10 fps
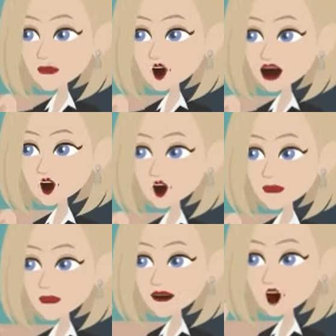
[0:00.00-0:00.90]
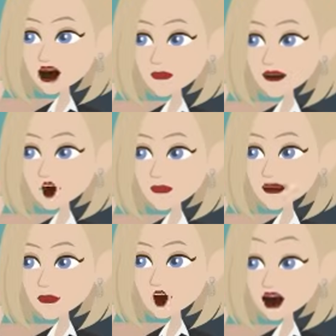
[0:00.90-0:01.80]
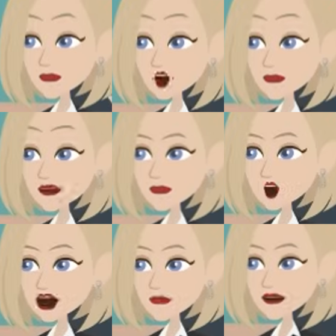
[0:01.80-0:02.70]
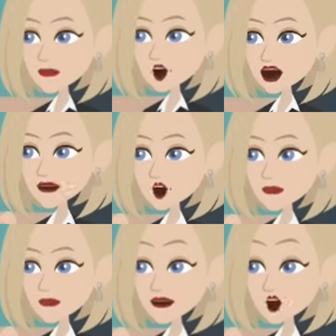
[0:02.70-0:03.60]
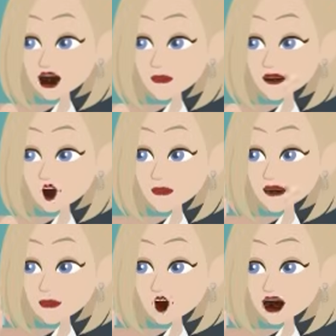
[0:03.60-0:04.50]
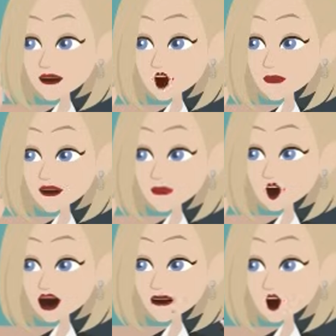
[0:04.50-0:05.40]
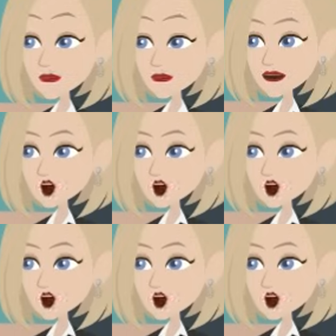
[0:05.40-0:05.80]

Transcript: When the subject is just one person or thing, the verb must also be singular.